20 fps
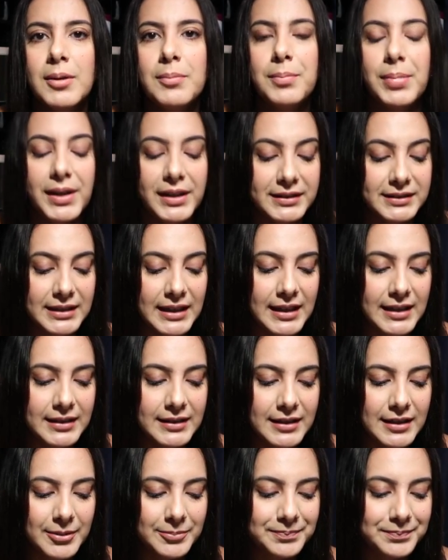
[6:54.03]
But
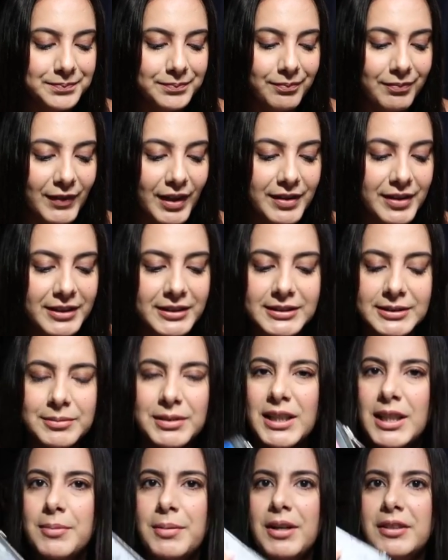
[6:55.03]
then there's
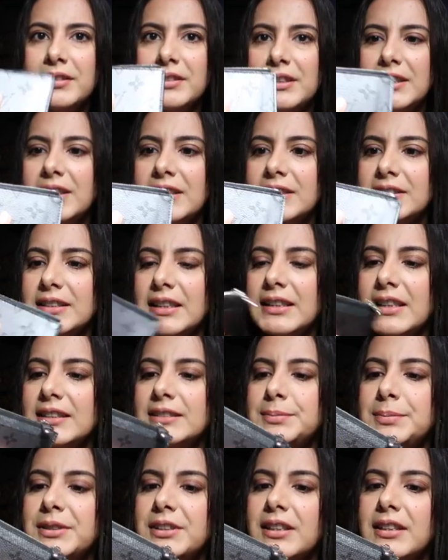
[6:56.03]
something about this, I
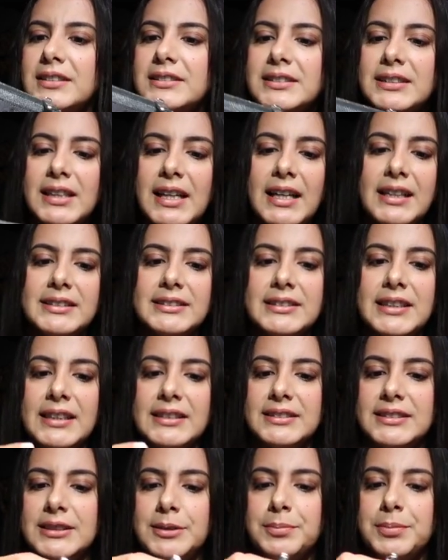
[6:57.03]
guess because it has
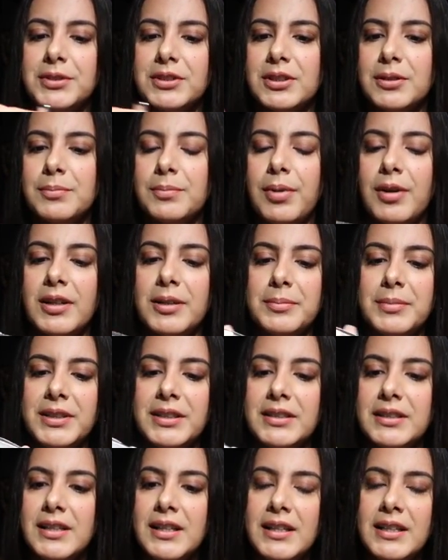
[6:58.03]
that zipper
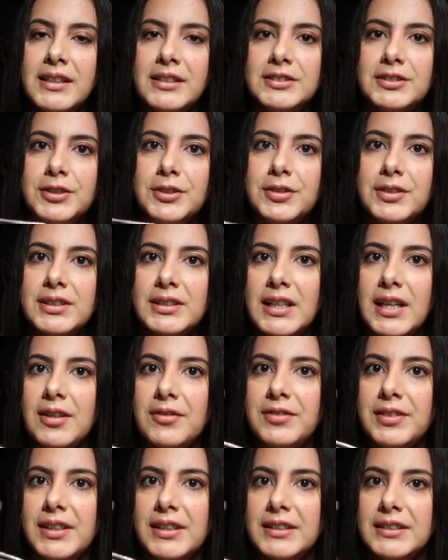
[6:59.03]
compartment, so you can
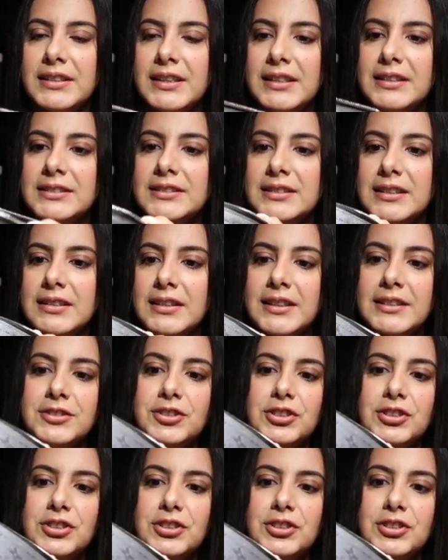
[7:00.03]
have like things that like